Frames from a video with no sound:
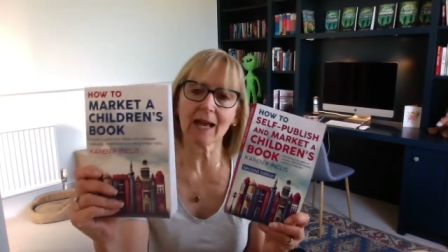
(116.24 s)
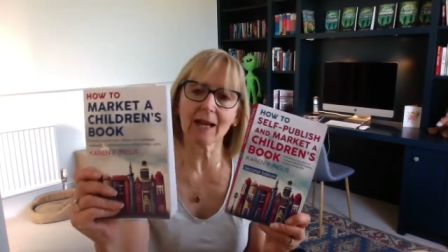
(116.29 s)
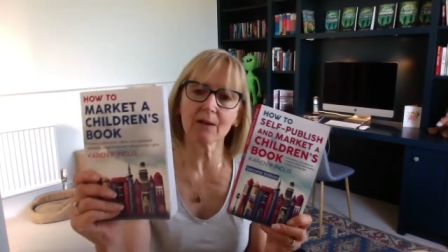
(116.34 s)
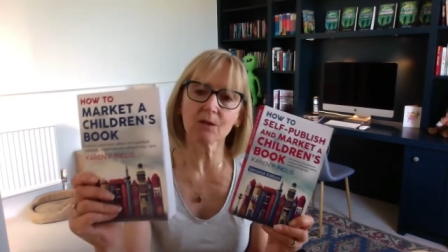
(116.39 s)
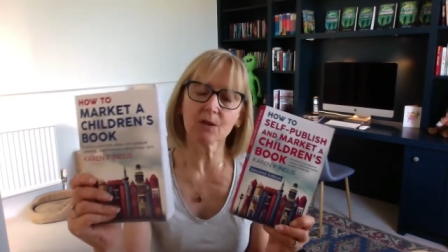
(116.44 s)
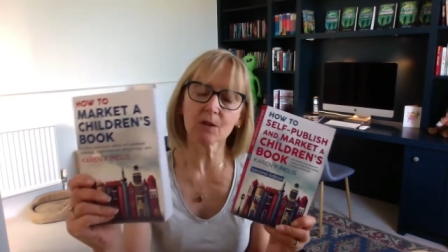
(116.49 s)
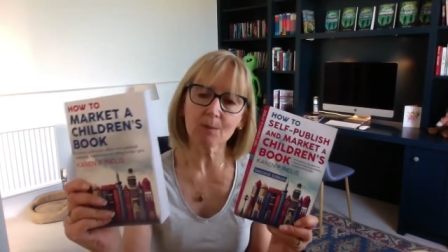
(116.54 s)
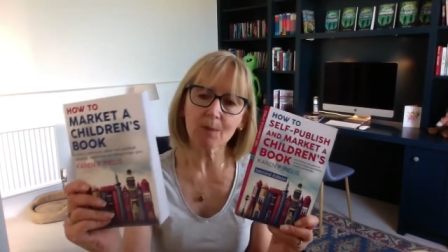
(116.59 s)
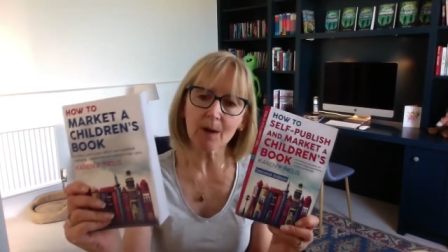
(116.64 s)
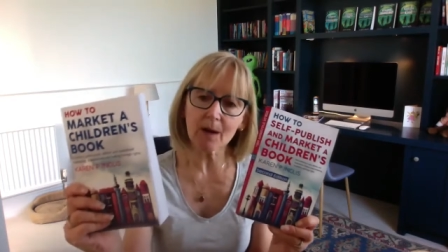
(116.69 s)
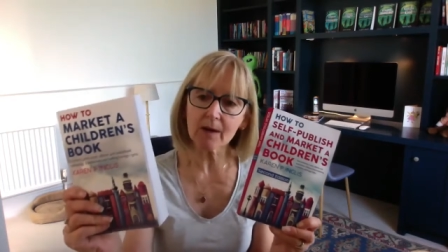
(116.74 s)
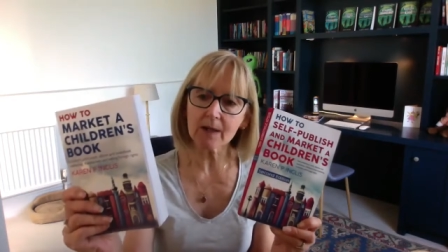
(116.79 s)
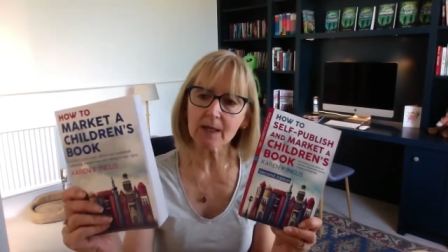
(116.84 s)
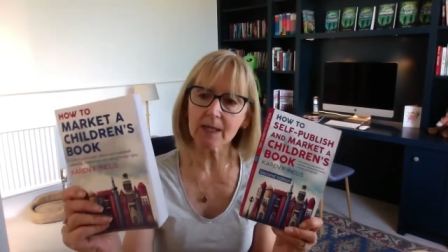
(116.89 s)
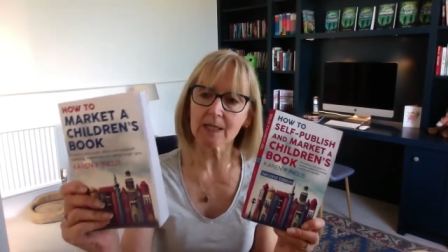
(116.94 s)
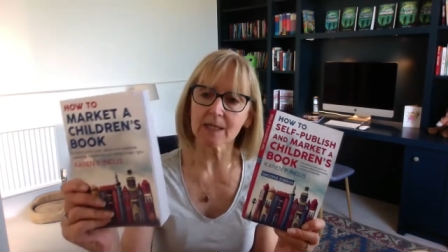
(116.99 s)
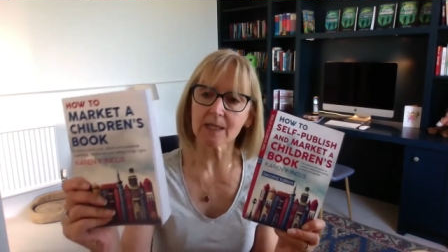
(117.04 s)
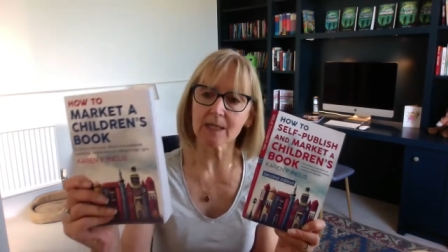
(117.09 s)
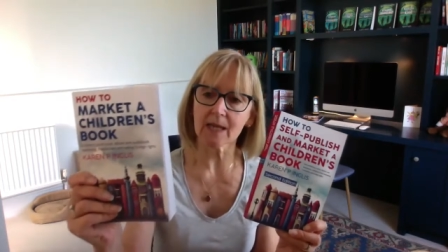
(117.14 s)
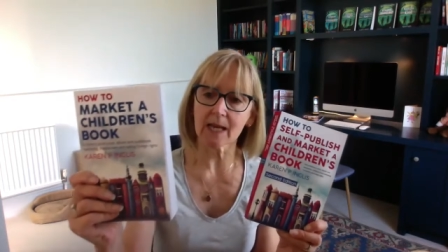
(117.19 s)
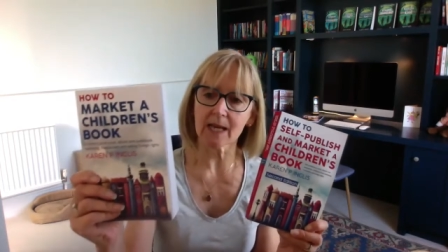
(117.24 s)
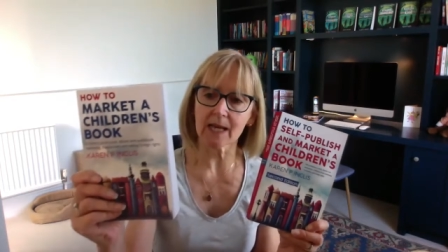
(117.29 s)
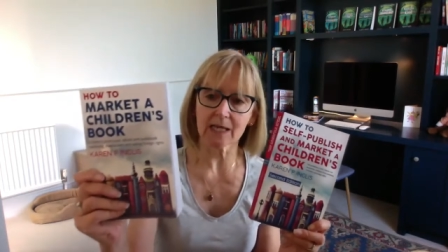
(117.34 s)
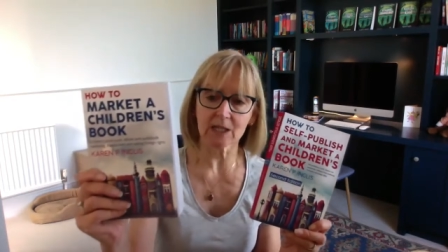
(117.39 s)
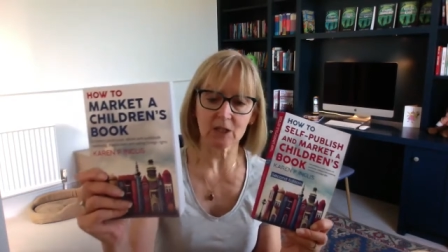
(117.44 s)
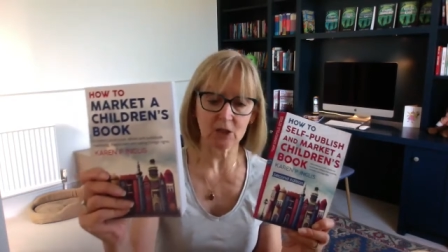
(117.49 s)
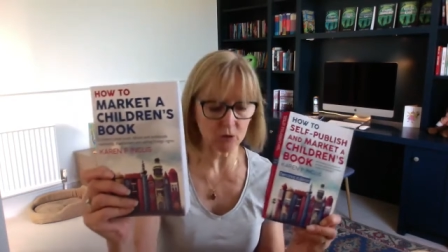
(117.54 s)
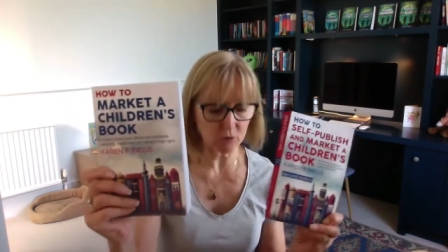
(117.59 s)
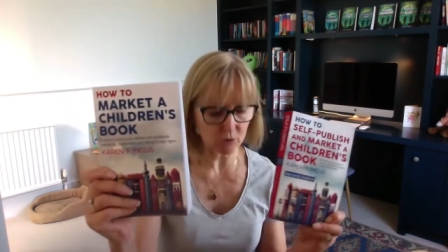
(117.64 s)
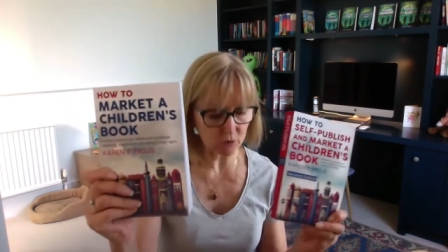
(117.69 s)
How to Market a
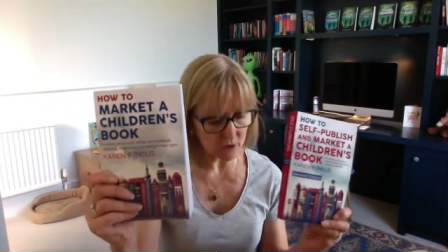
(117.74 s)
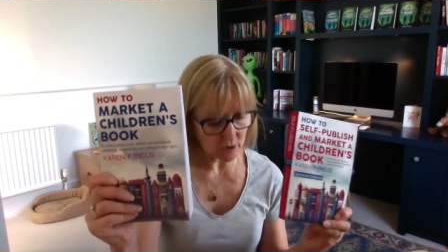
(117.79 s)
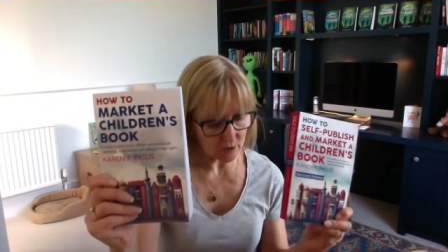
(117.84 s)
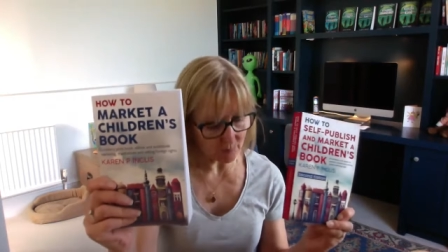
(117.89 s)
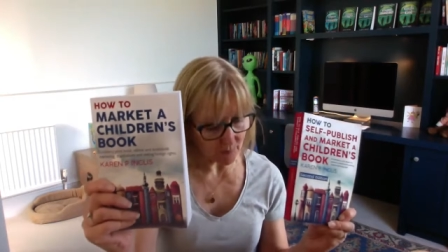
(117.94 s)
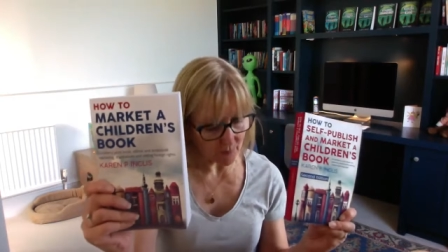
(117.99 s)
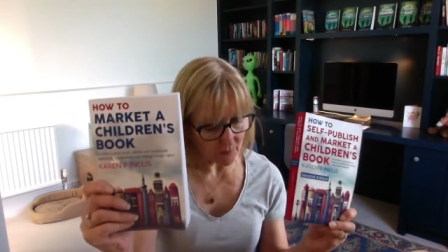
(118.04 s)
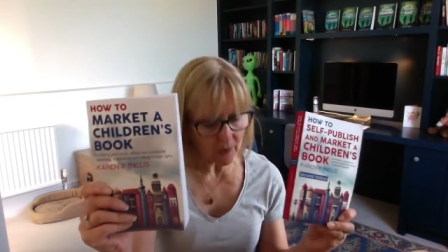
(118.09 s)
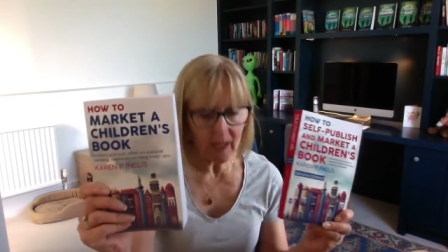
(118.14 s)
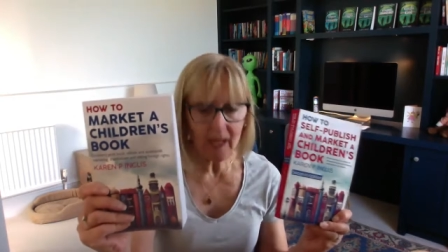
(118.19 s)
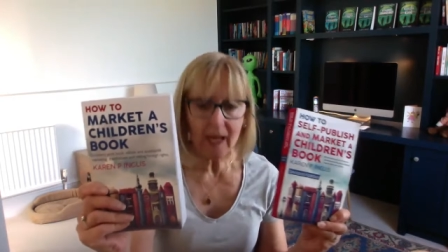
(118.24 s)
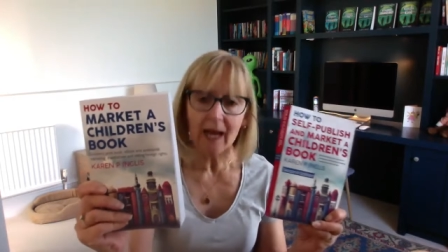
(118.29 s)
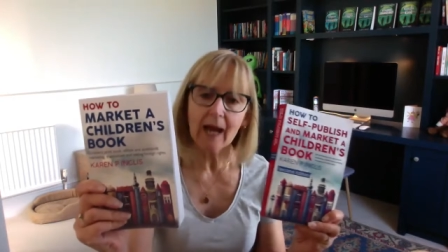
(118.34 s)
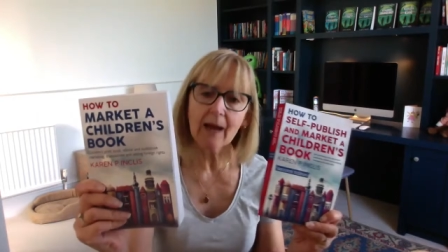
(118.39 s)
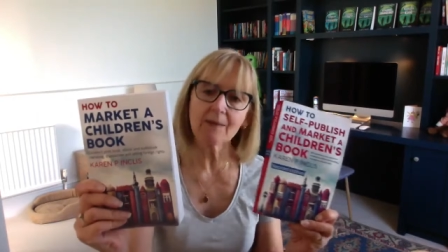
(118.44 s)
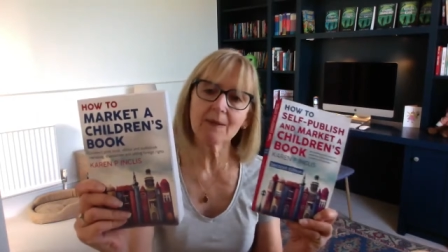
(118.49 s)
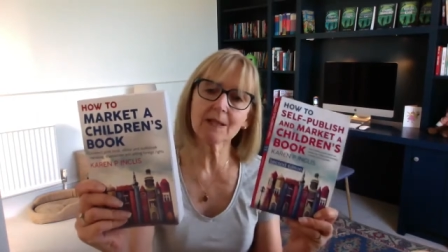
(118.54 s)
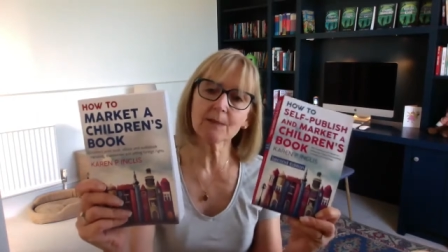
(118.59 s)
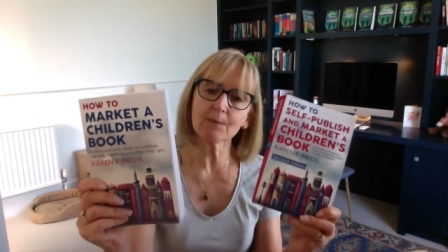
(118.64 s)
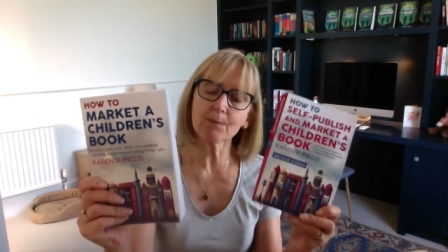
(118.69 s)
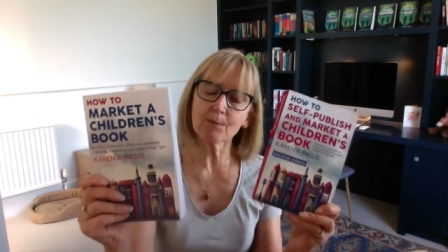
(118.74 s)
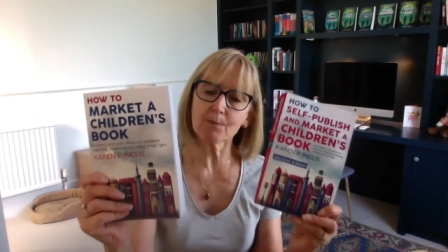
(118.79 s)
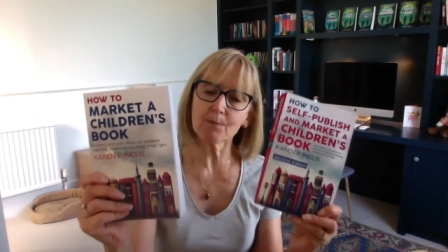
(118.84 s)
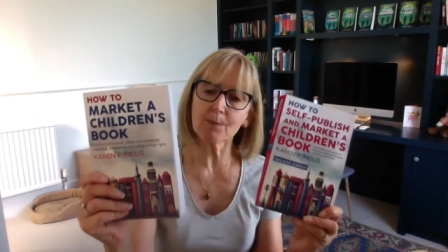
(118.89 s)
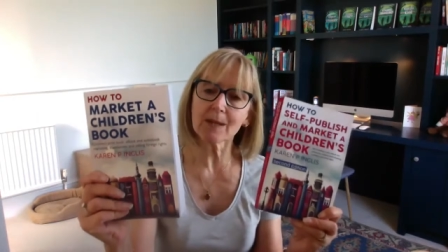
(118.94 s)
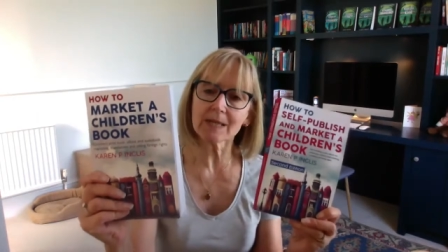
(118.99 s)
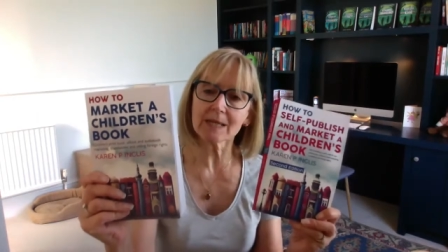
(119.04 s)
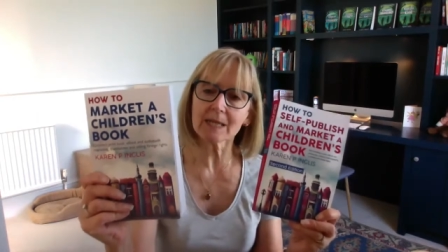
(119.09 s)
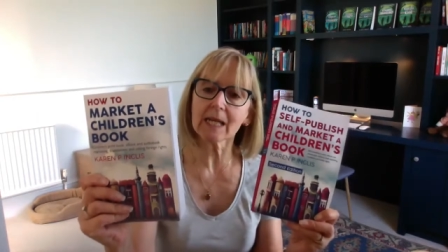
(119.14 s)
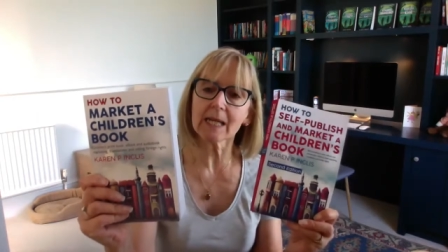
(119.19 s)
Children's Book. And this
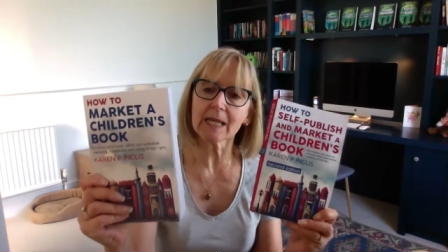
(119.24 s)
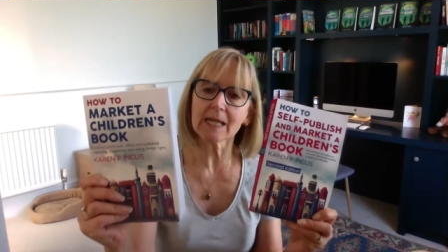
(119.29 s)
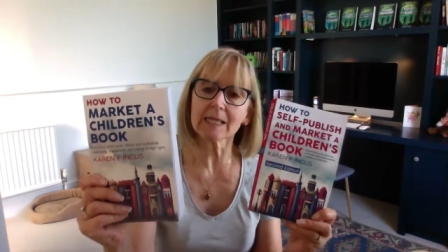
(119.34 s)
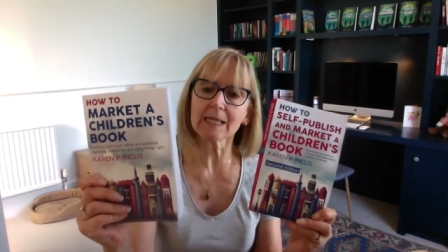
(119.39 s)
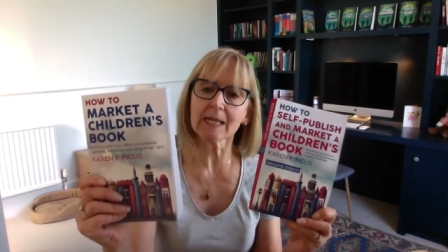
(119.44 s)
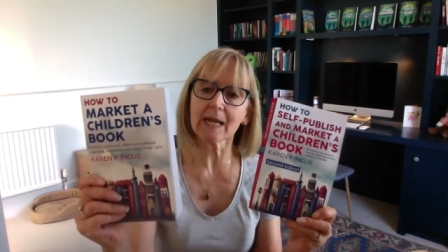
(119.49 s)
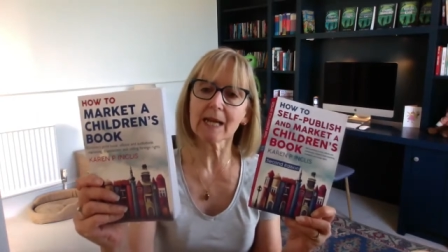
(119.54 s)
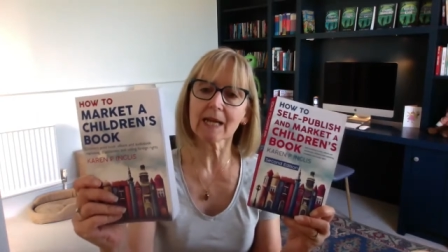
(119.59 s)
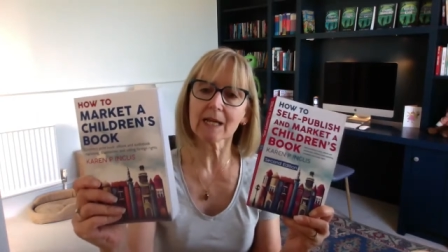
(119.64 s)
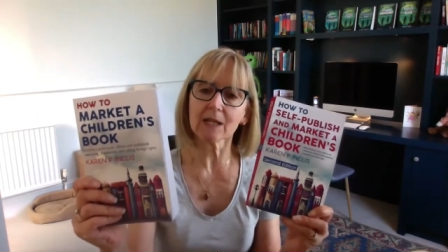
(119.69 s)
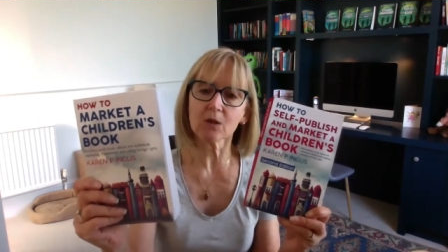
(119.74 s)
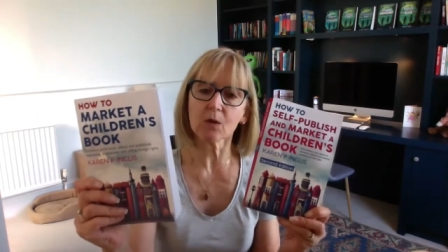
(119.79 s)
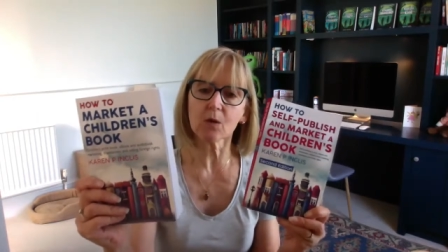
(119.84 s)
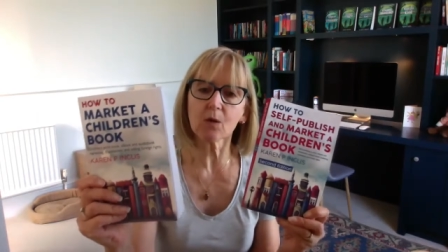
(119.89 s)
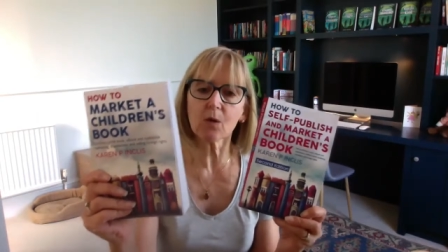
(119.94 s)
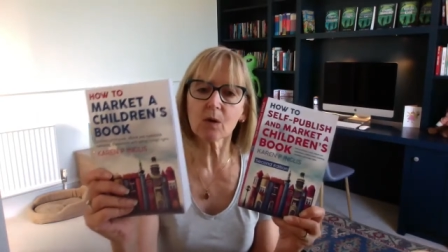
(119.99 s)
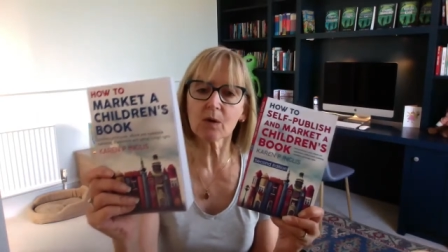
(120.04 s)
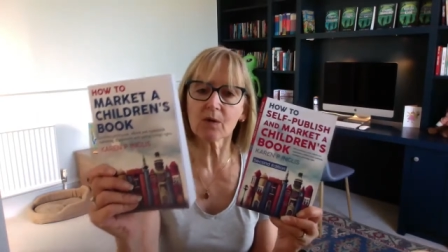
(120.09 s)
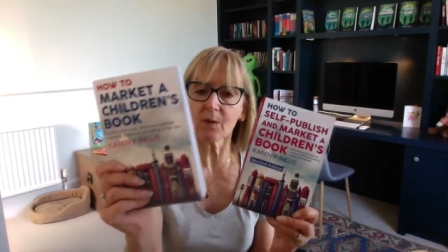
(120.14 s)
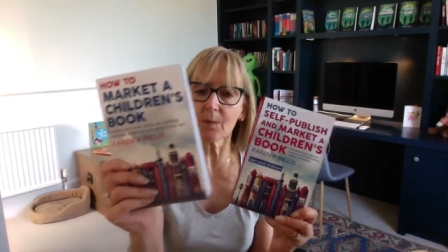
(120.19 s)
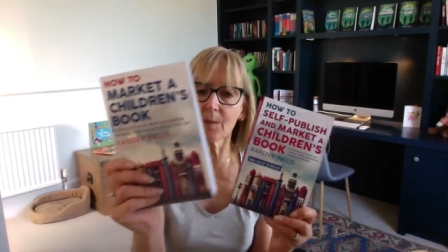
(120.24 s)
basically takes all of